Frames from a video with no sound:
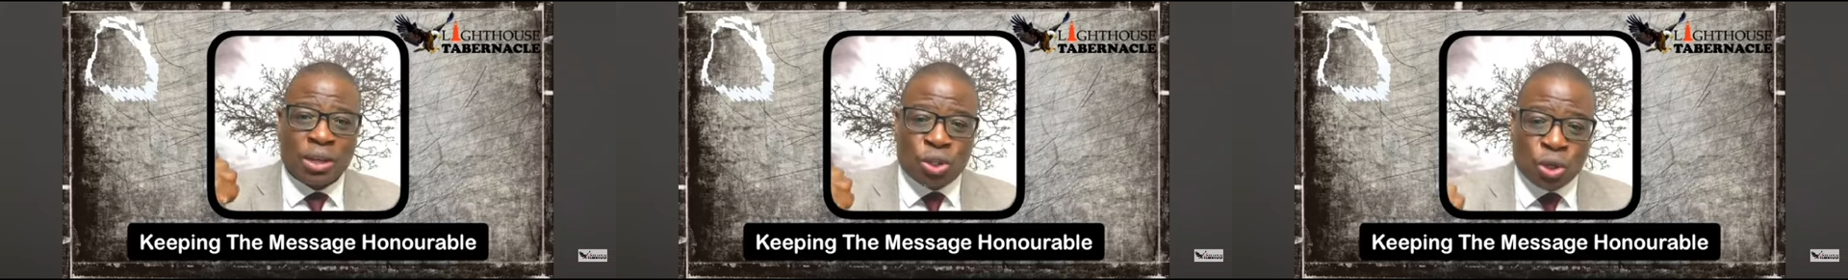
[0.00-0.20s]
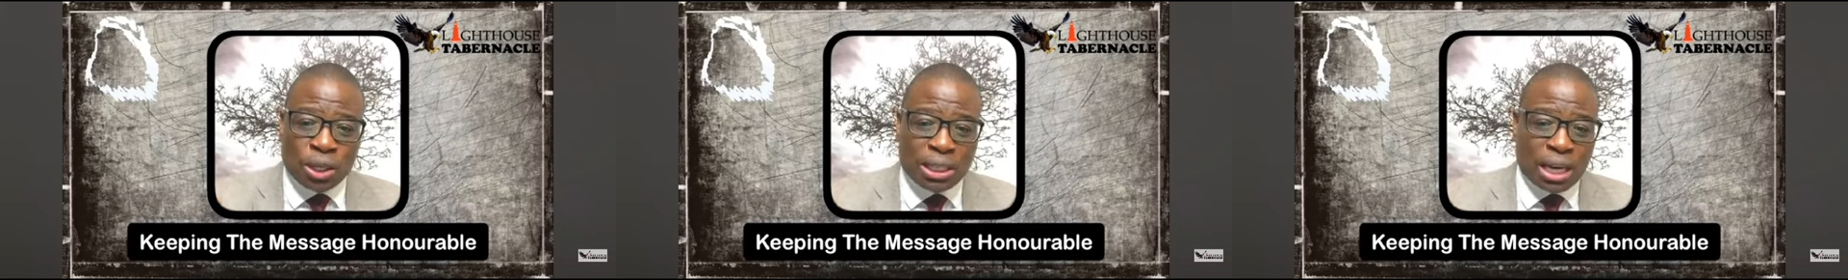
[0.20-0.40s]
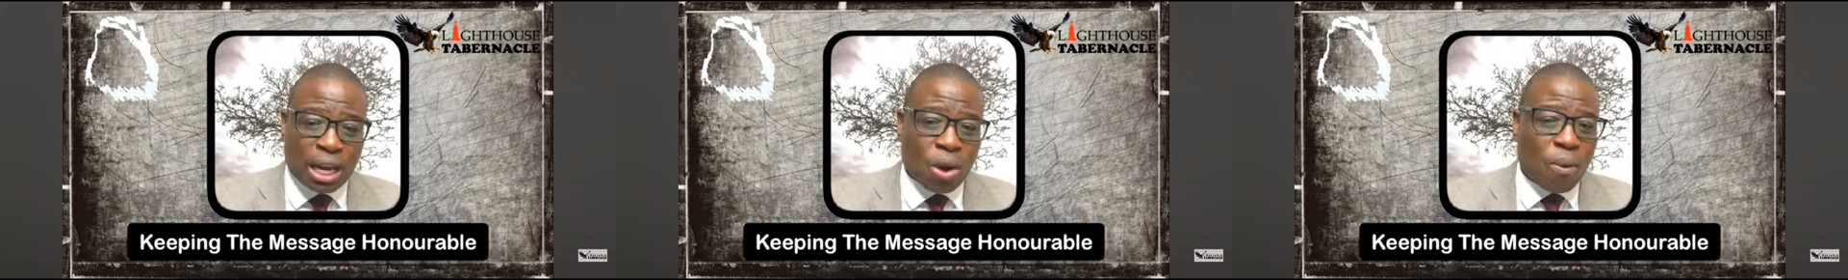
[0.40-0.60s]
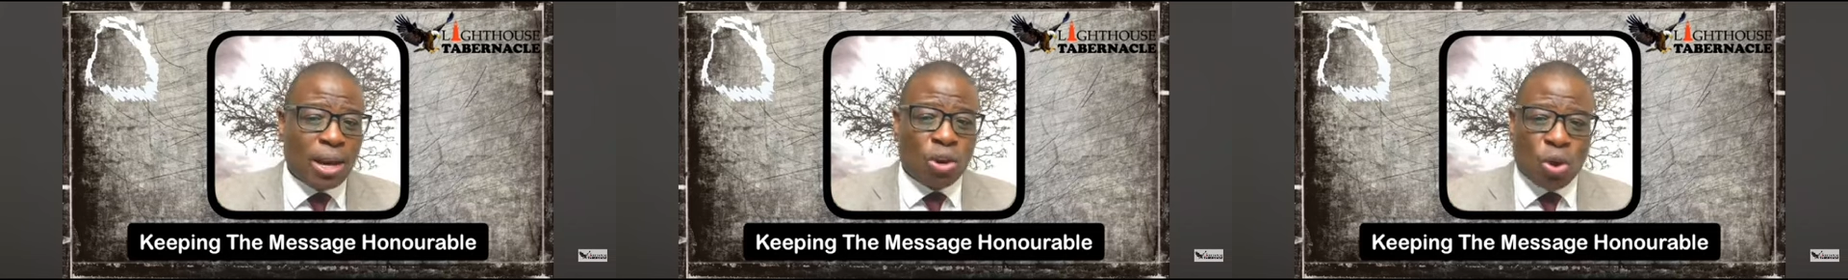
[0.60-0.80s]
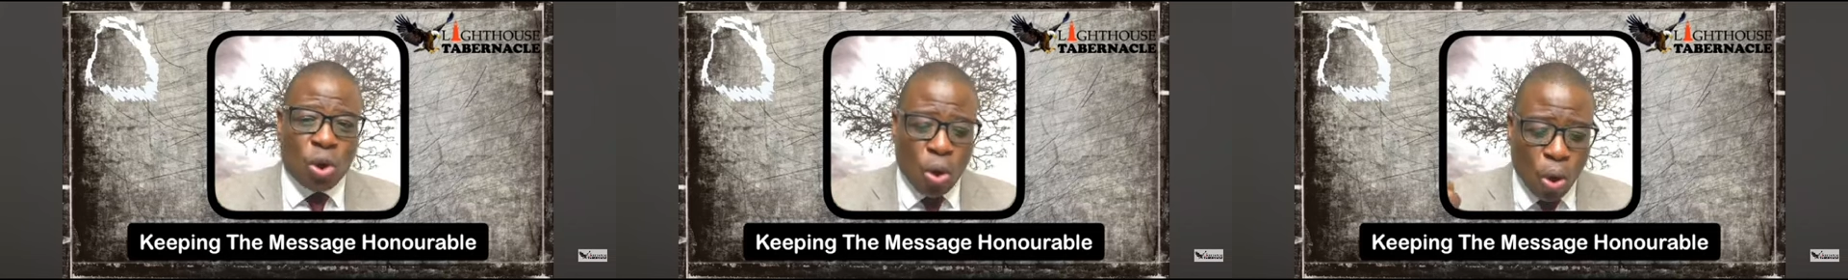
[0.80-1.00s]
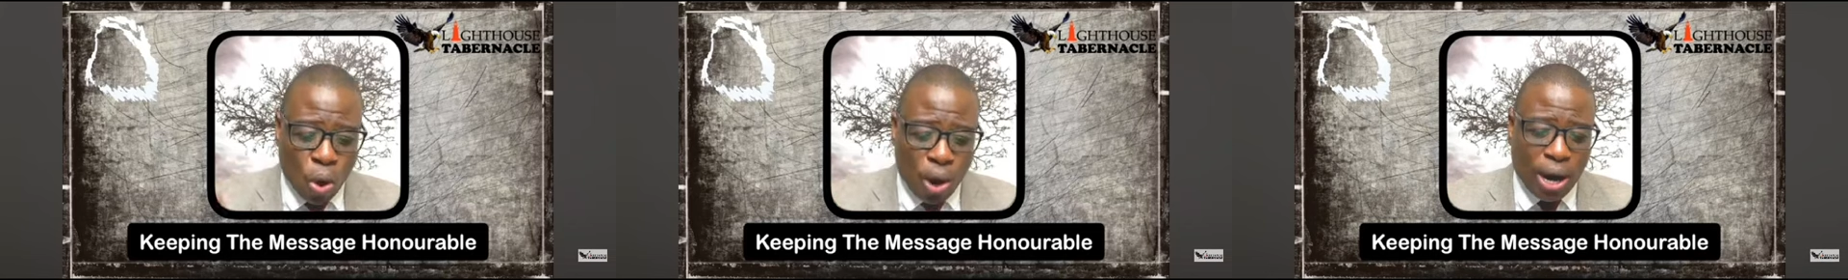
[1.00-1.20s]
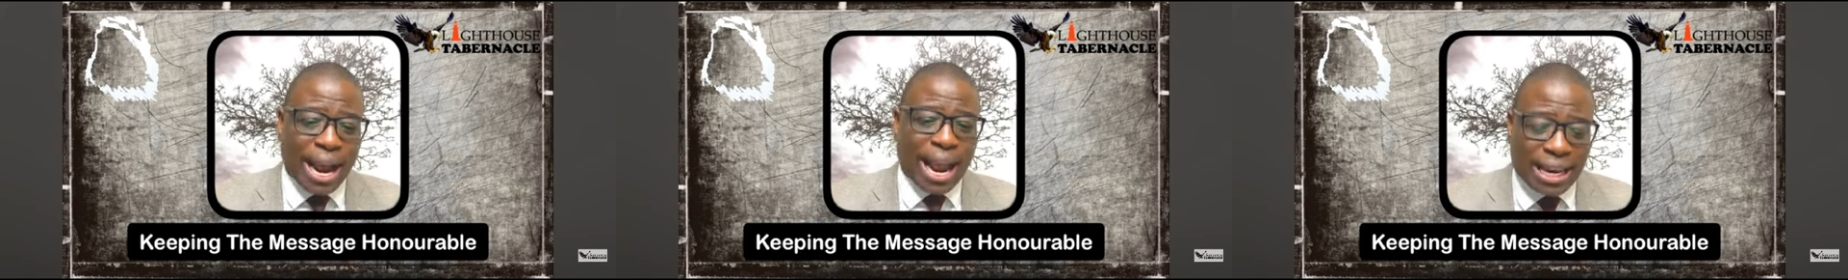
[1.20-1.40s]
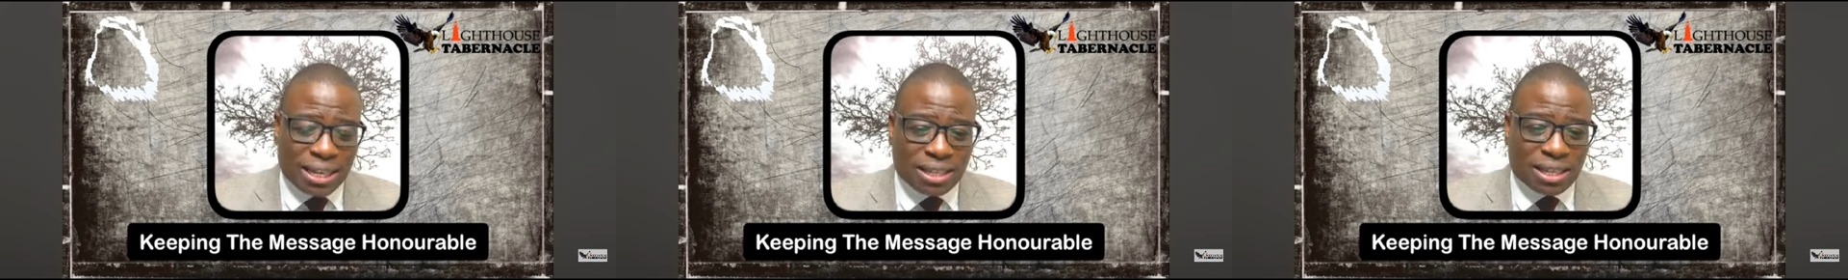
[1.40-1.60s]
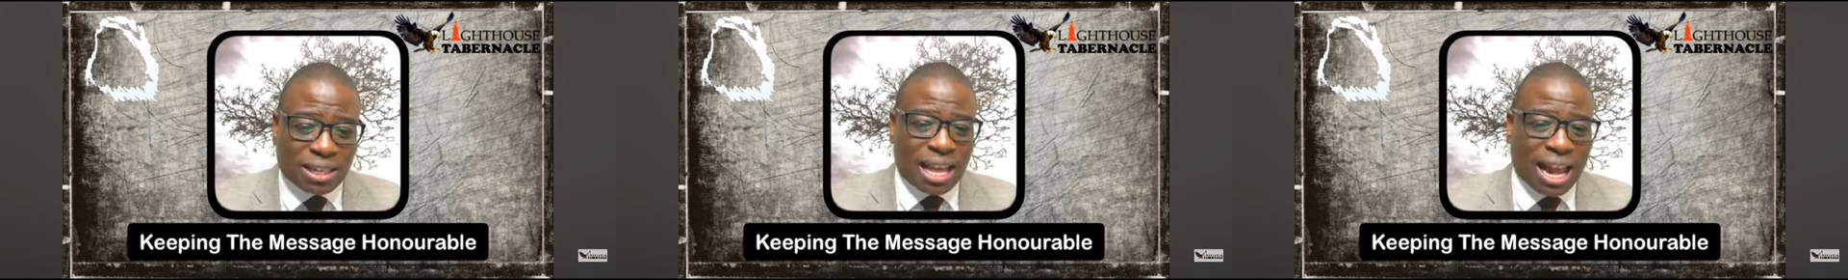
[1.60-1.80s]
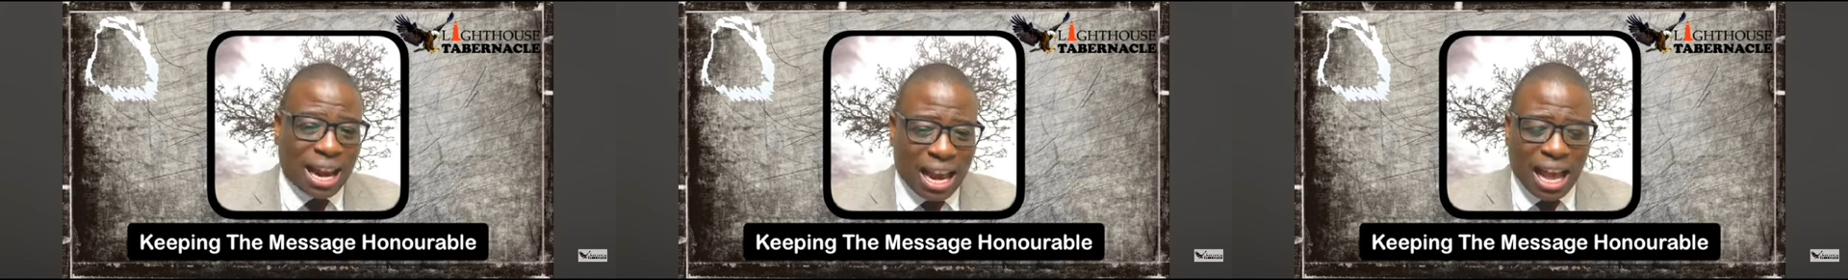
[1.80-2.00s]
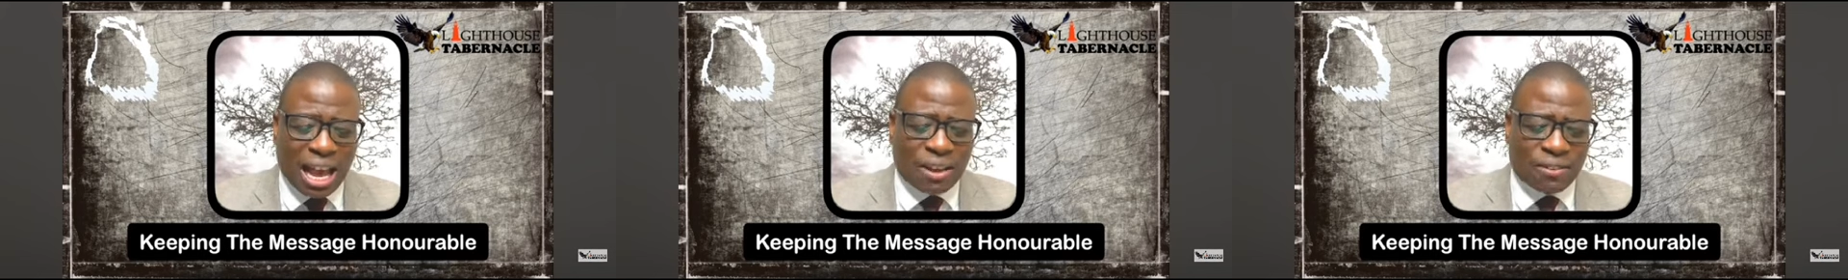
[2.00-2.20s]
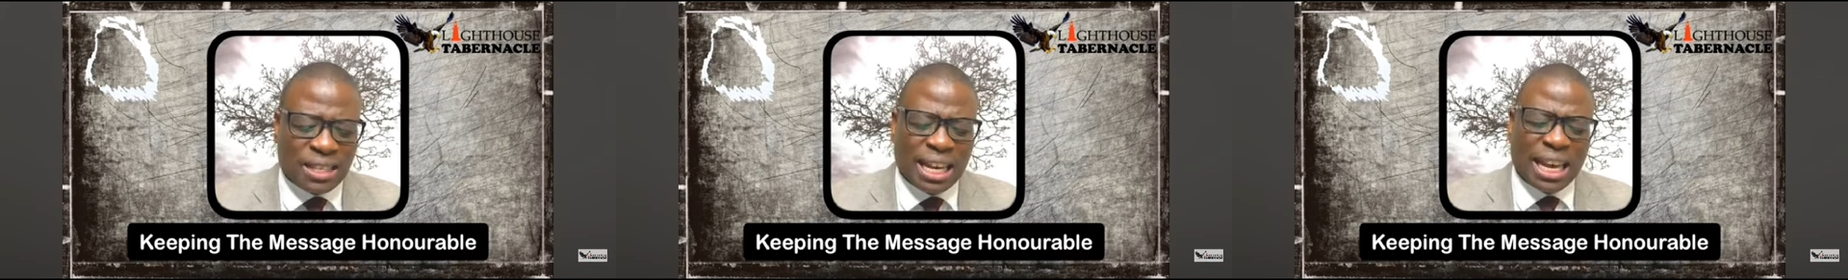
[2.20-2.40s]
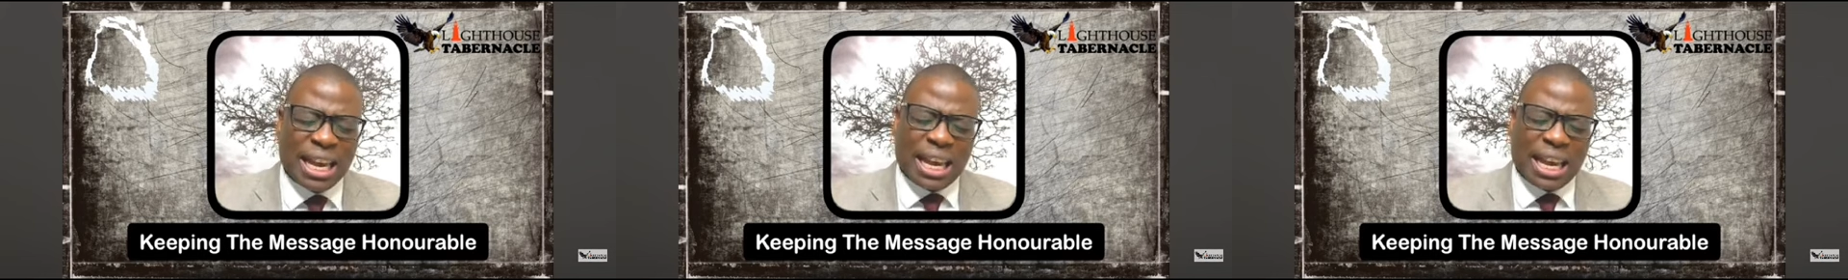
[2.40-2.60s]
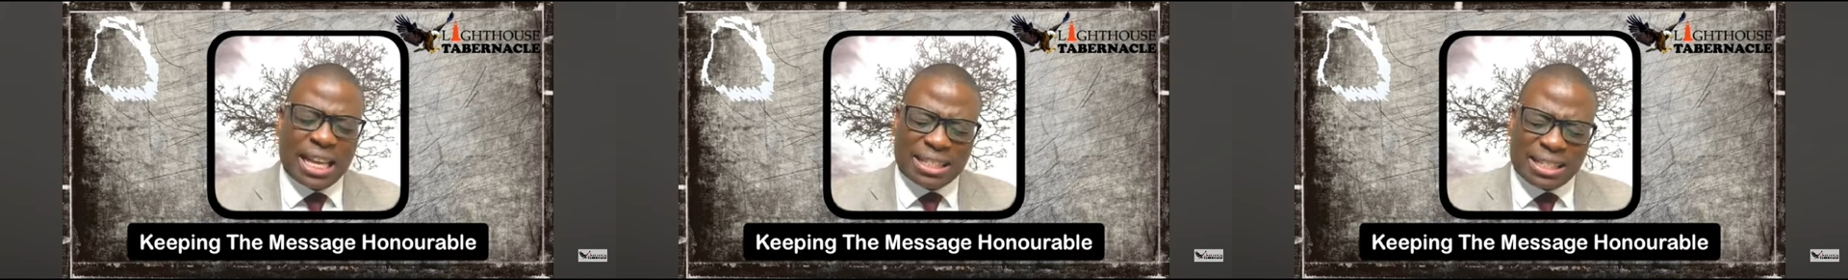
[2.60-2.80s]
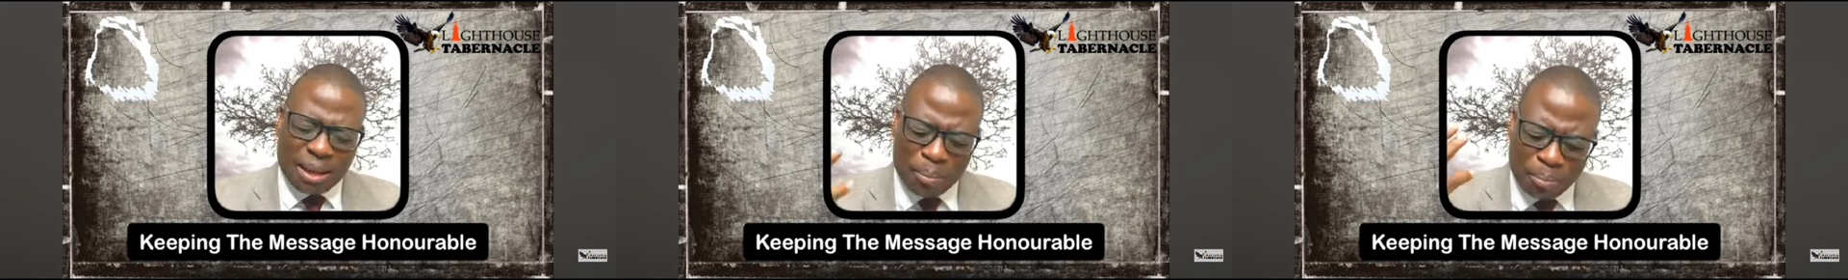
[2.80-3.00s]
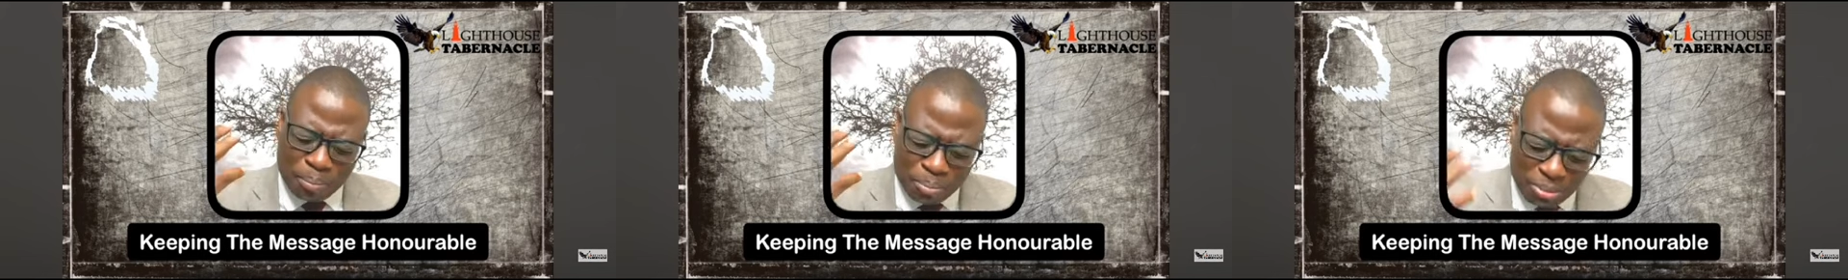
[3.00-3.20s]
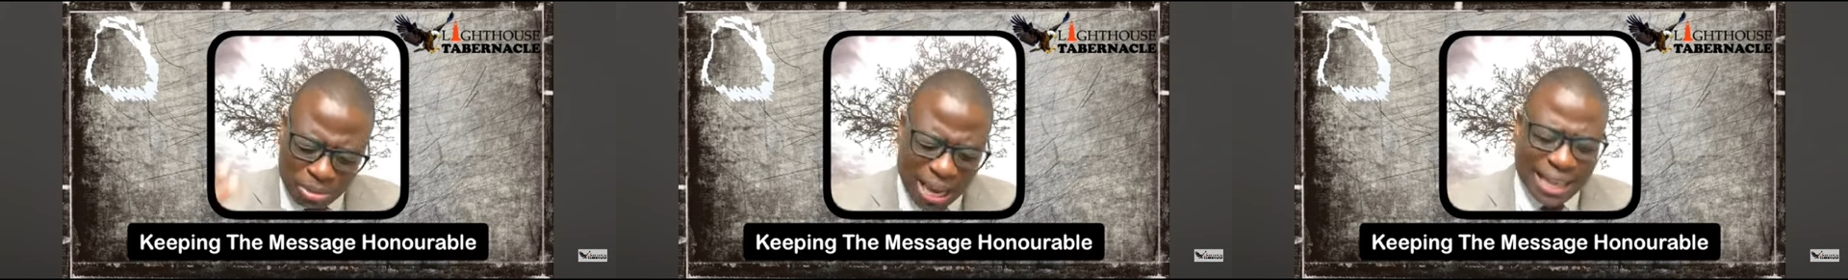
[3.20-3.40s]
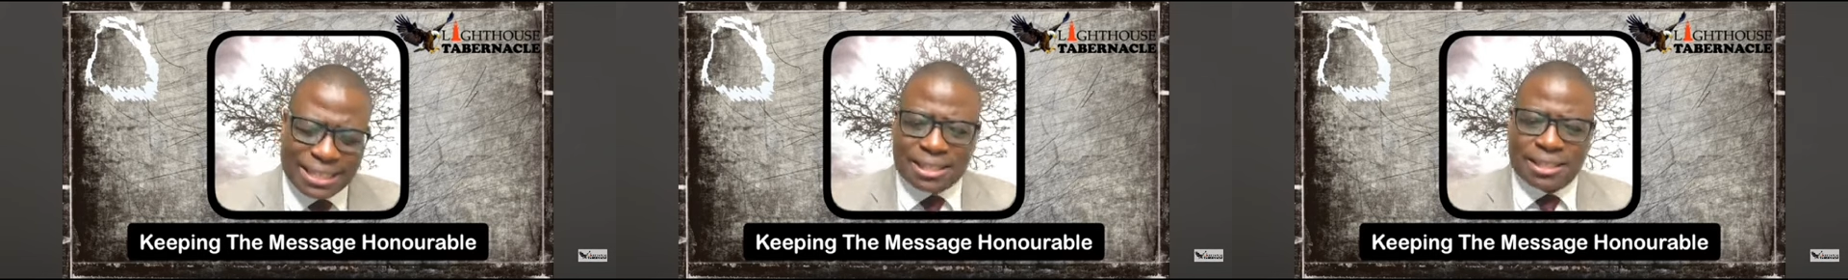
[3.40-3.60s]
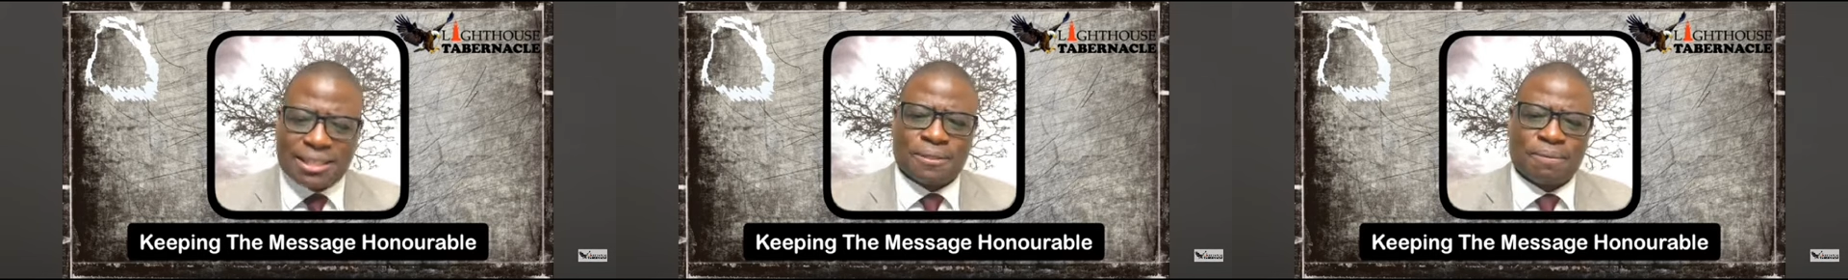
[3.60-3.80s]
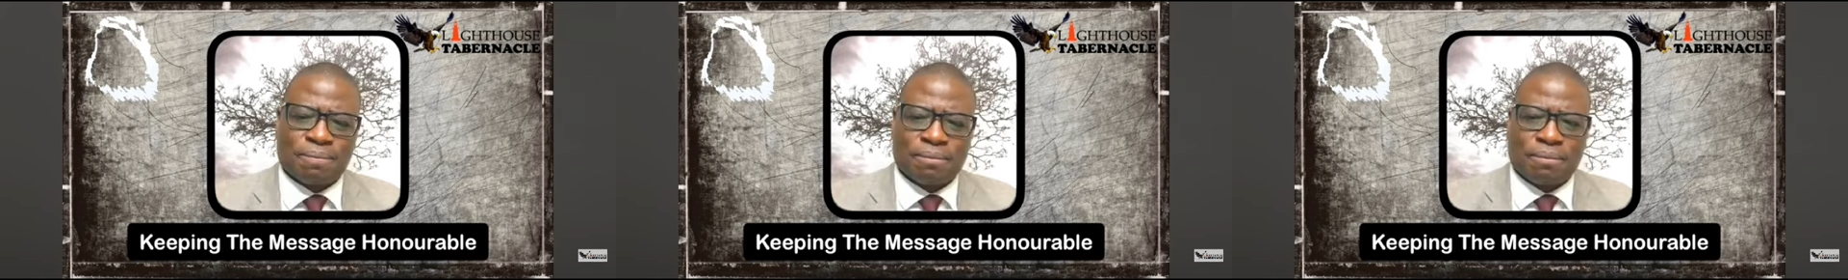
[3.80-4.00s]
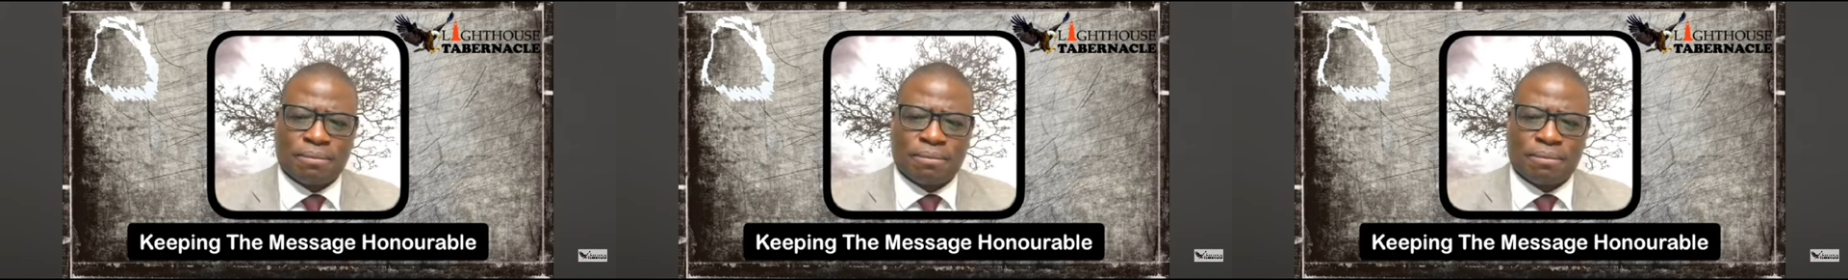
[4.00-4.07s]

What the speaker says: Today, when you look at their lives, it's a mess.